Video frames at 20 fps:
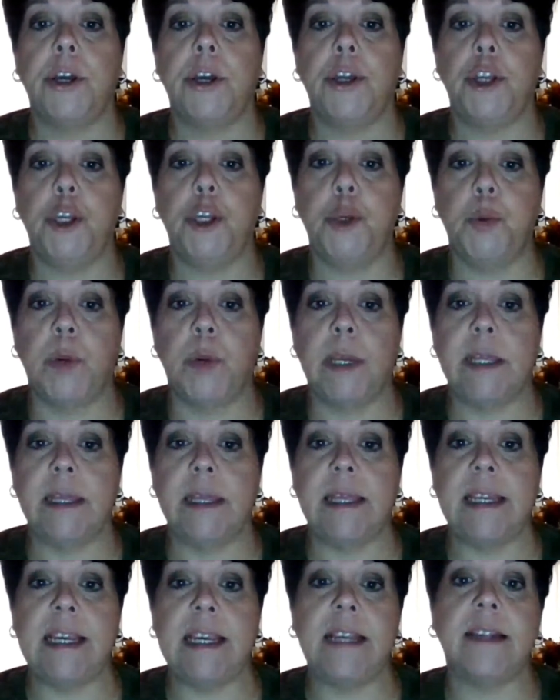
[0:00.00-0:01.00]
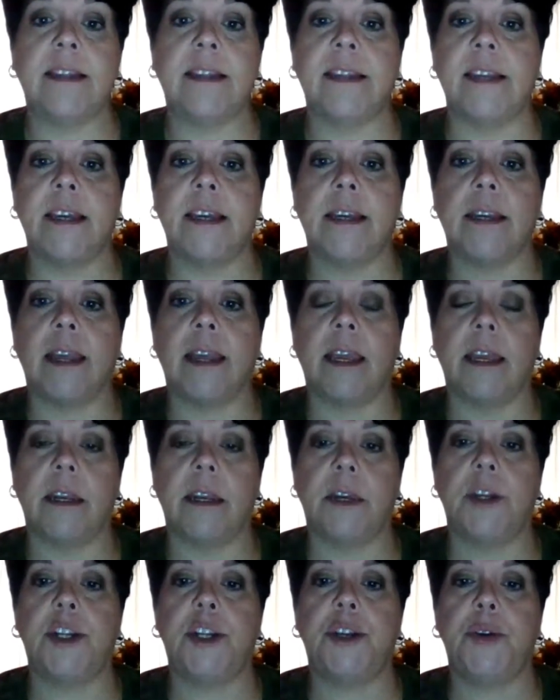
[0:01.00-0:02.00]
you release it
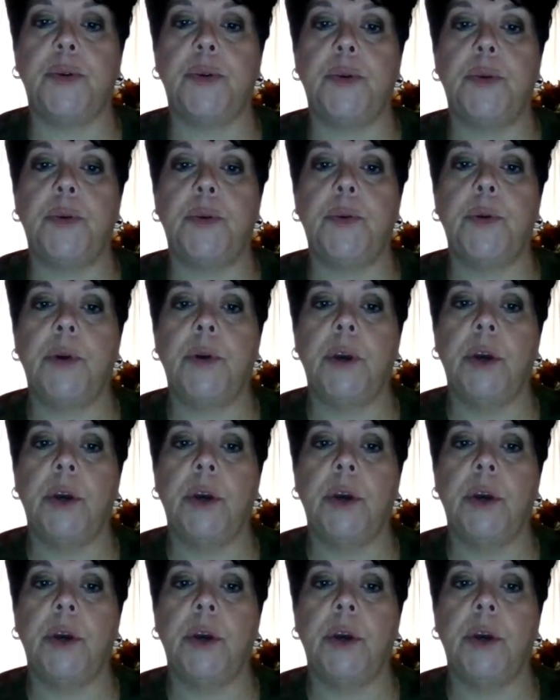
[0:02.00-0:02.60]
into